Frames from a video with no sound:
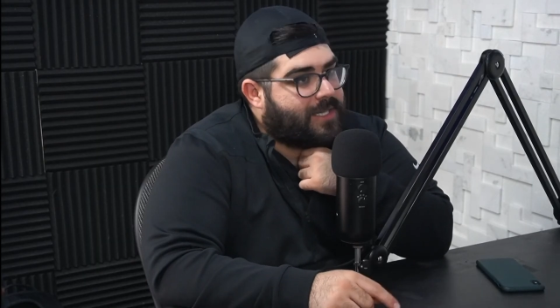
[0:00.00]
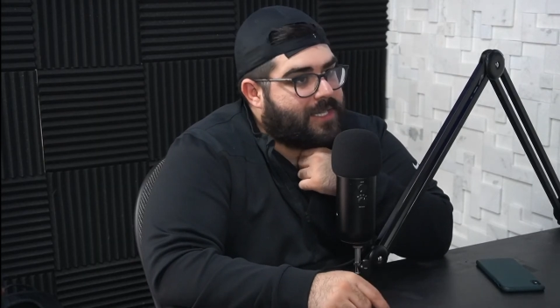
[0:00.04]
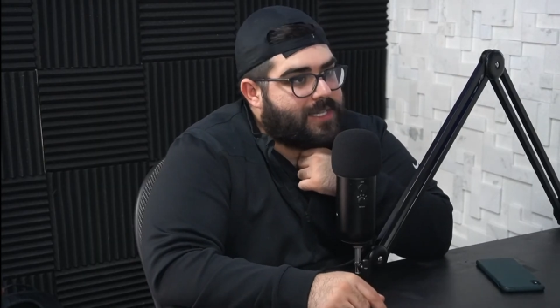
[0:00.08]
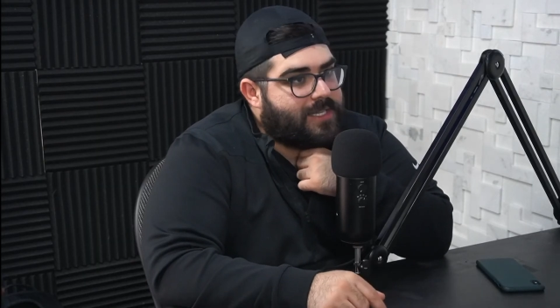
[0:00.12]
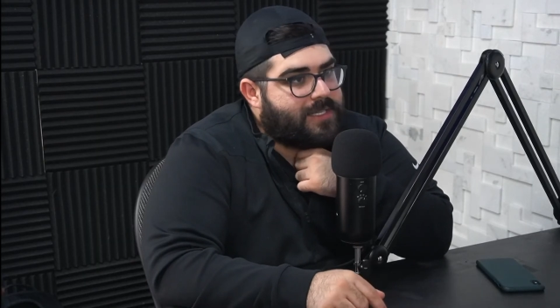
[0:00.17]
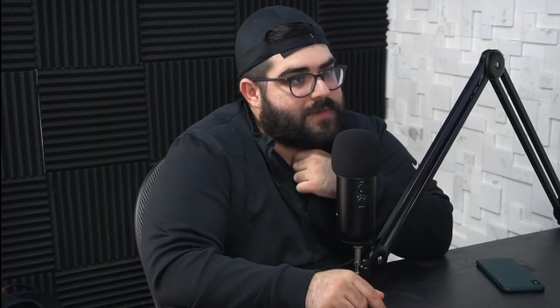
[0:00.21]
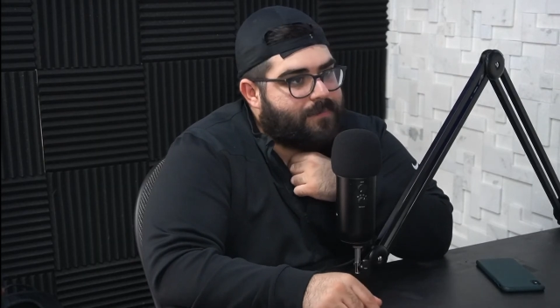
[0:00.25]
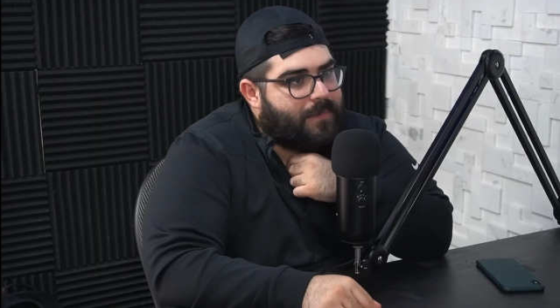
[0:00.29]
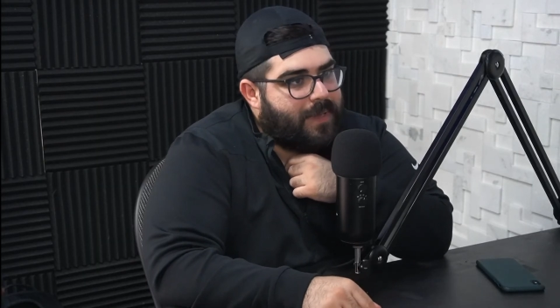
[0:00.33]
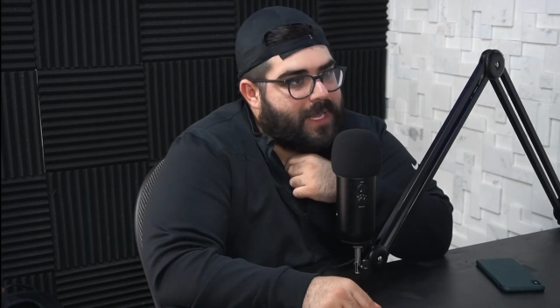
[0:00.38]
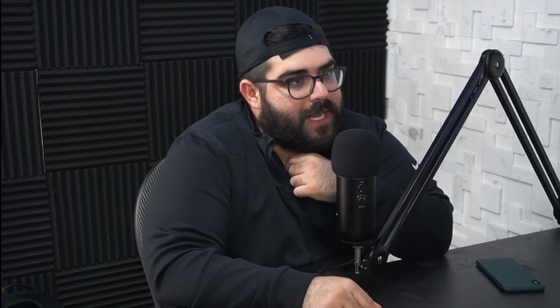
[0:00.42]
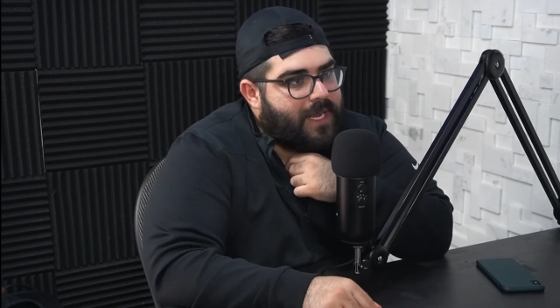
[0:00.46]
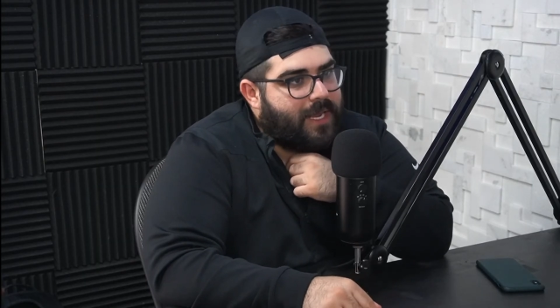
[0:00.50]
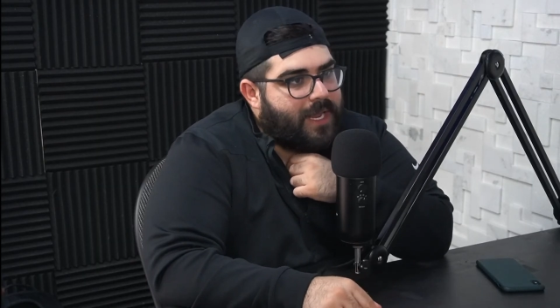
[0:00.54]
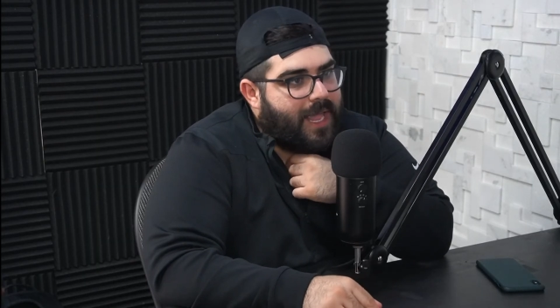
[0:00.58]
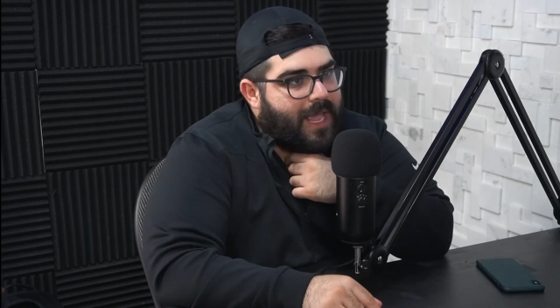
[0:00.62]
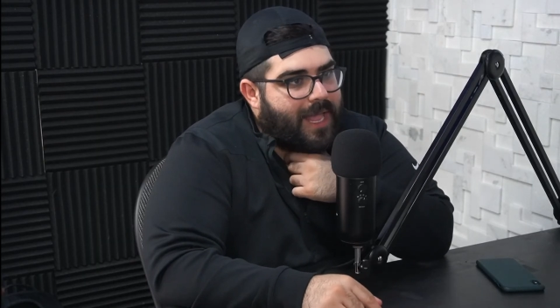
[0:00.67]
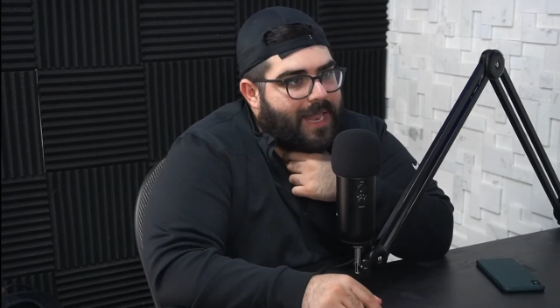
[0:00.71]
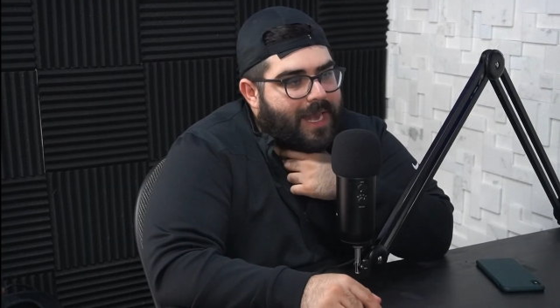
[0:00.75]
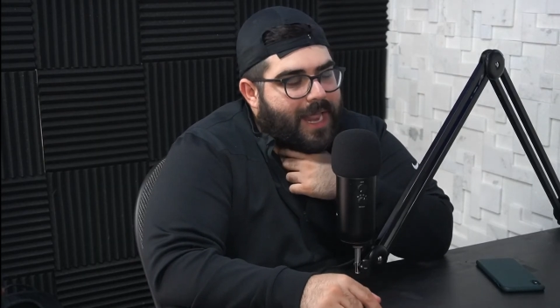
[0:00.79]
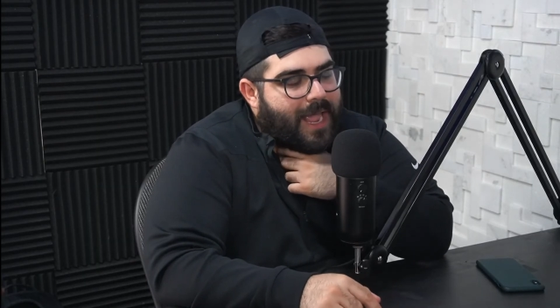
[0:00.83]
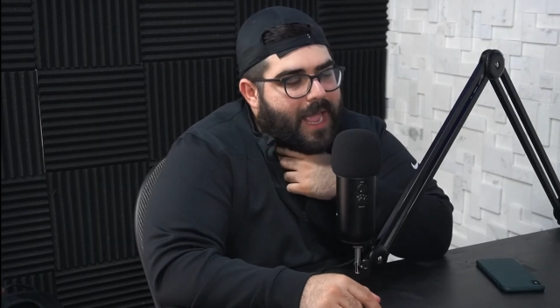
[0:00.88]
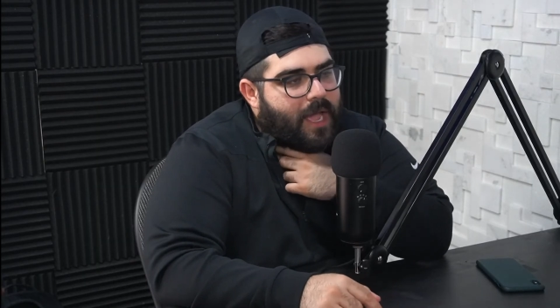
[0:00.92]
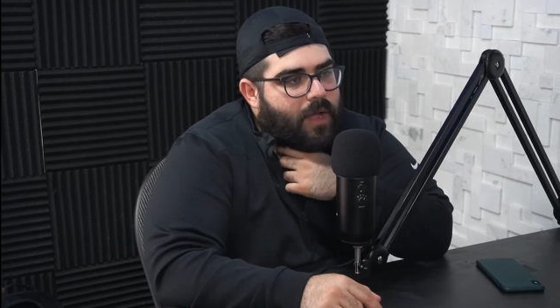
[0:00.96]
this big
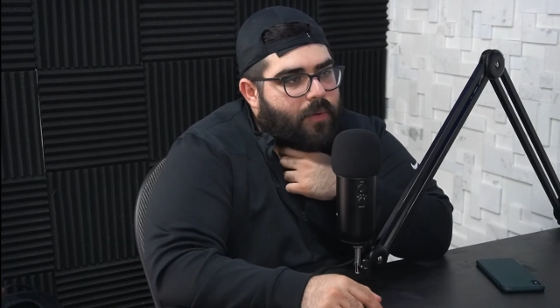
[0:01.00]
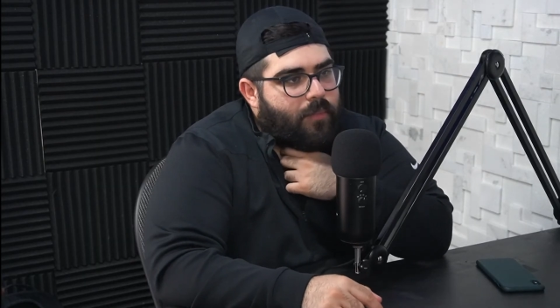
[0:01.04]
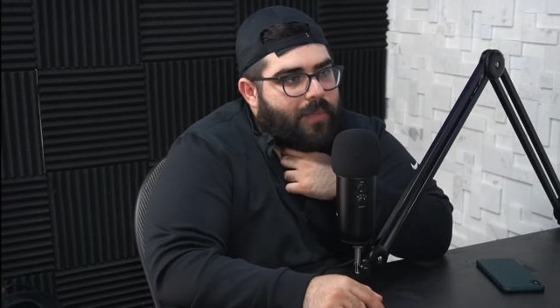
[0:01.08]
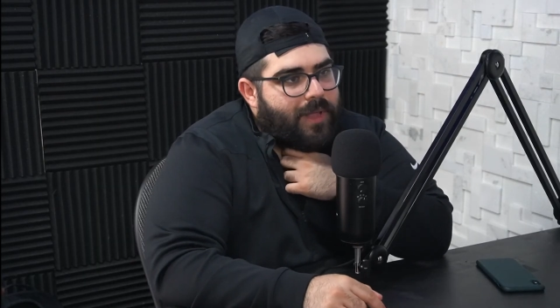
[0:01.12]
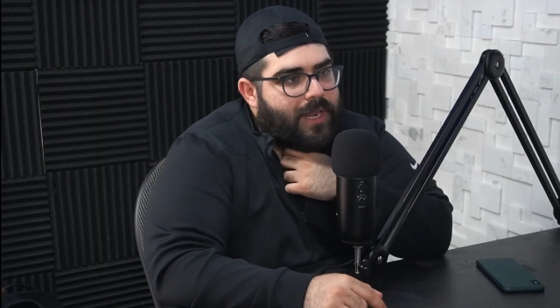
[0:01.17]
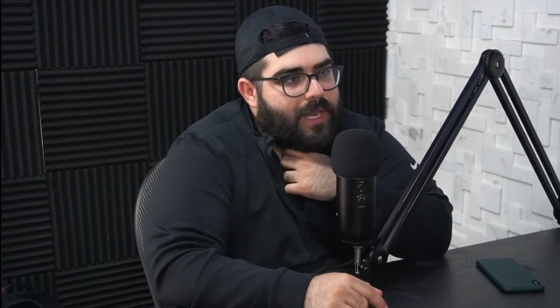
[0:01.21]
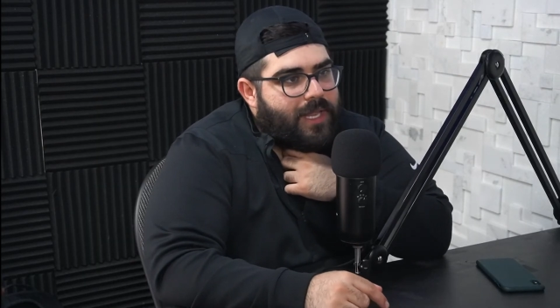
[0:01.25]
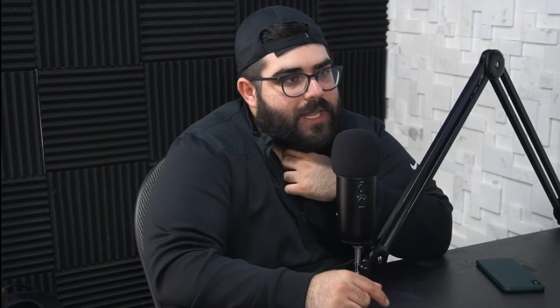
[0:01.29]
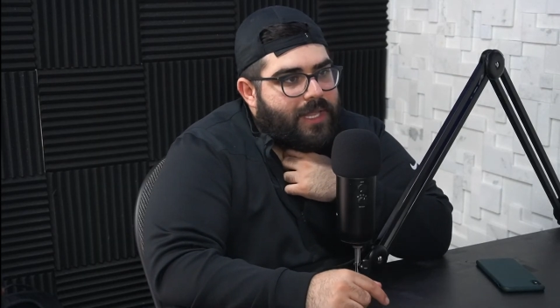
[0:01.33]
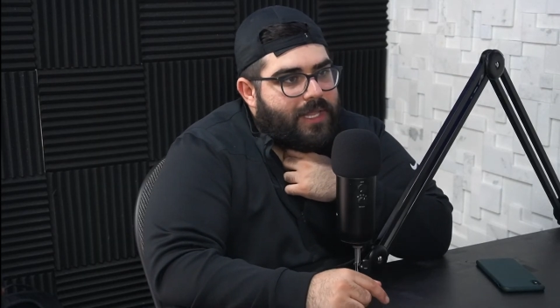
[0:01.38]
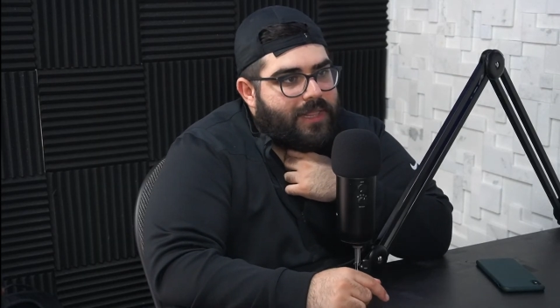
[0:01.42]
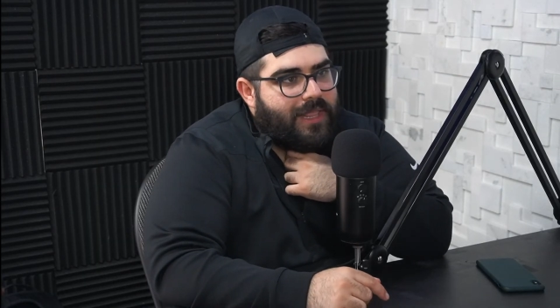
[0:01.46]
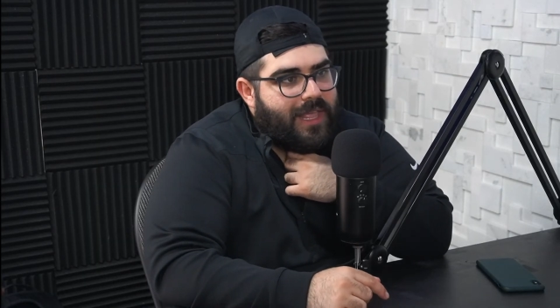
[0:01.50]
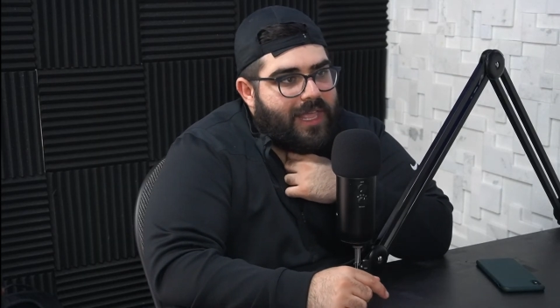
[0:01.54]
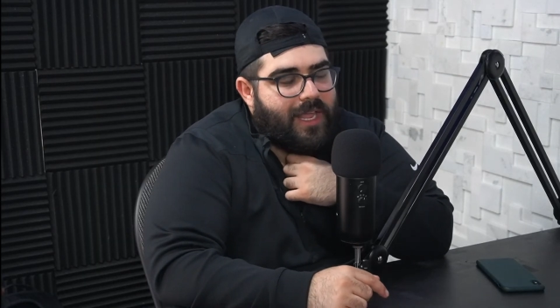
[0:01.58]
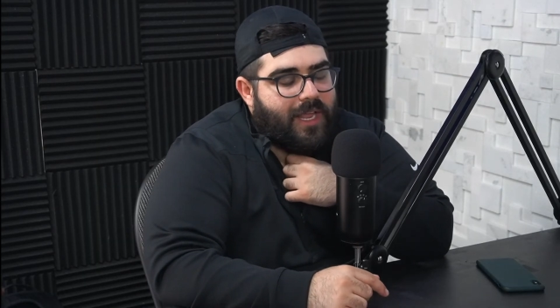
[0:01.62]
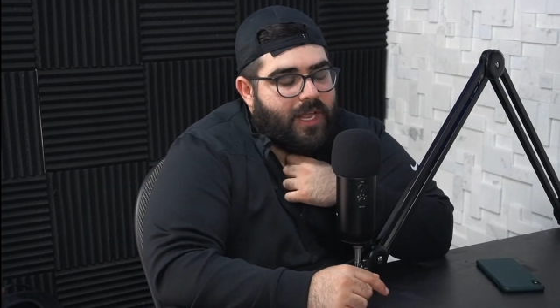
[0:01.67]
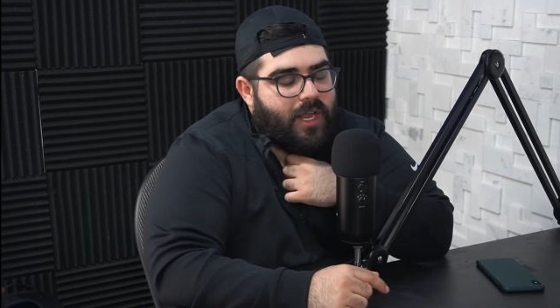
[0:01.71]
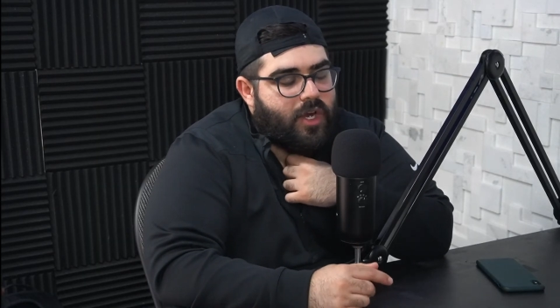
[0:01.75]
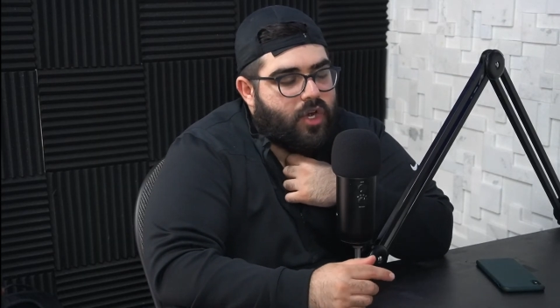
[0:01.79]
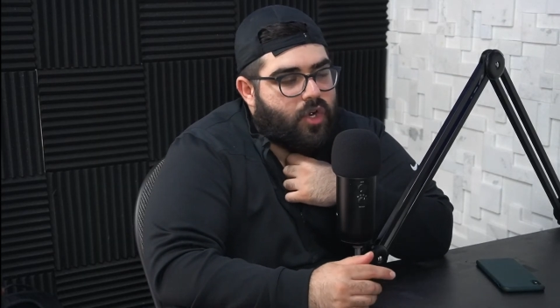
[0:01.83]
and how many, like,